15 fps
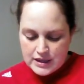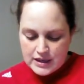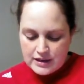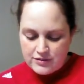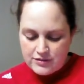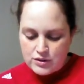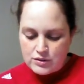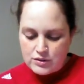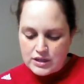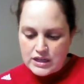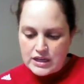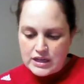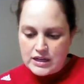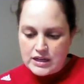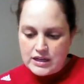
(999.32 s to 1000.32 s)
If you
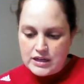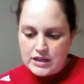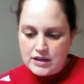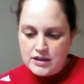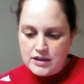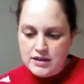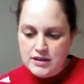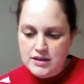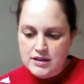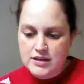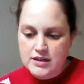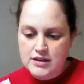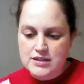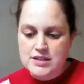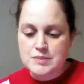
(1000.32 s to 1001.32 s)
need
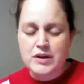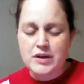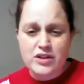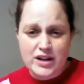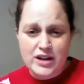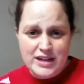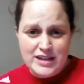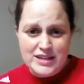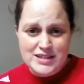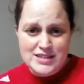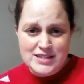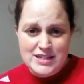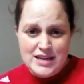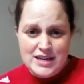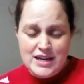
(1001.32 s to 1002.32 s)
some other ideas,
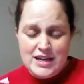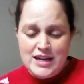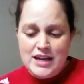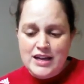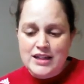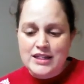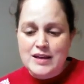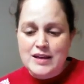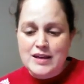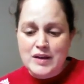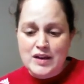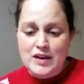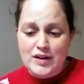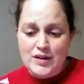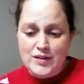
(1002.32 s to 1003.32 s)
let
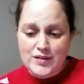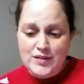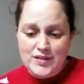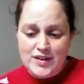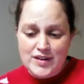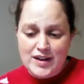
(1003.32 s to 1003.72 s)
me know.